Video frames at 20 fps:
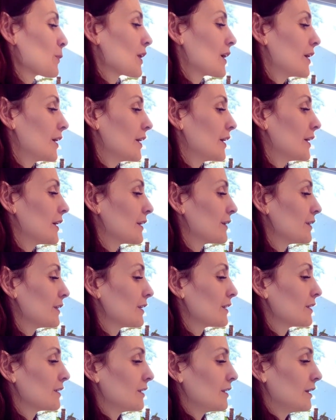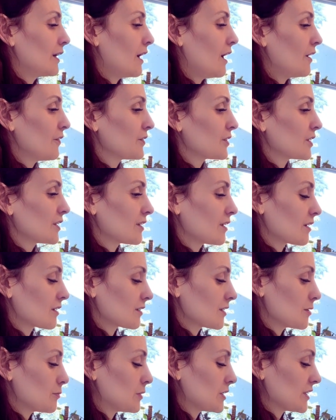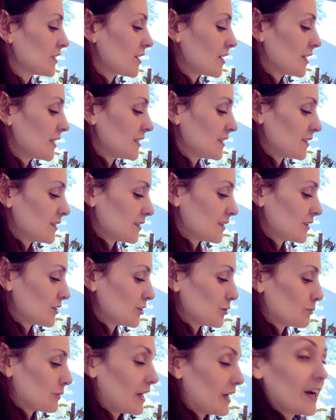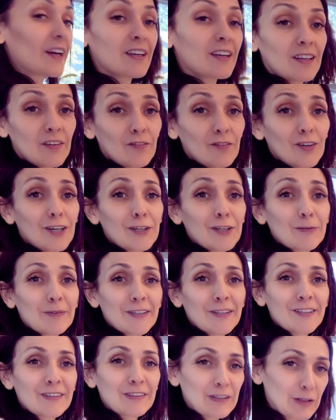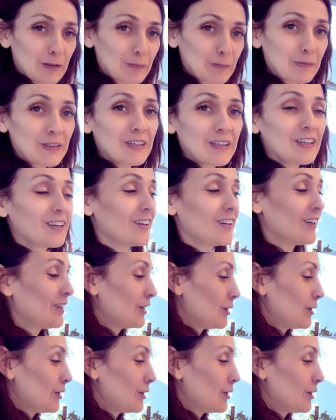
And then after it acclimatizes to my environment, I'll be